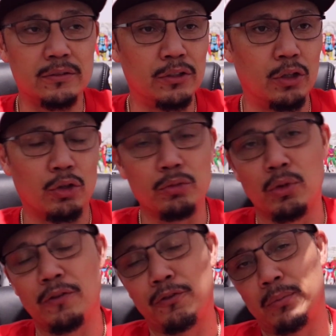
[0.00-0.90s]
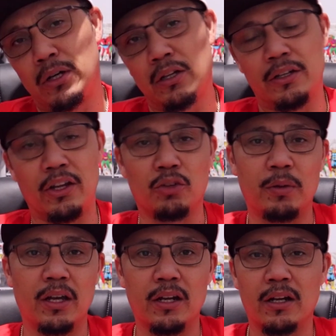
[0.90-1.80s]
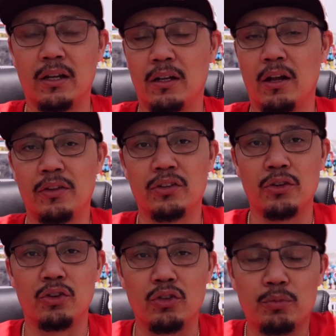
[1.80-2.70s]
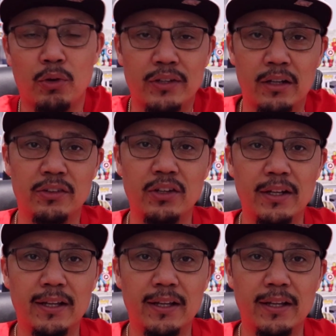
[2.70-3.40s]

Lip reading: Good Morning Football and ESPN and all these other sports outlets,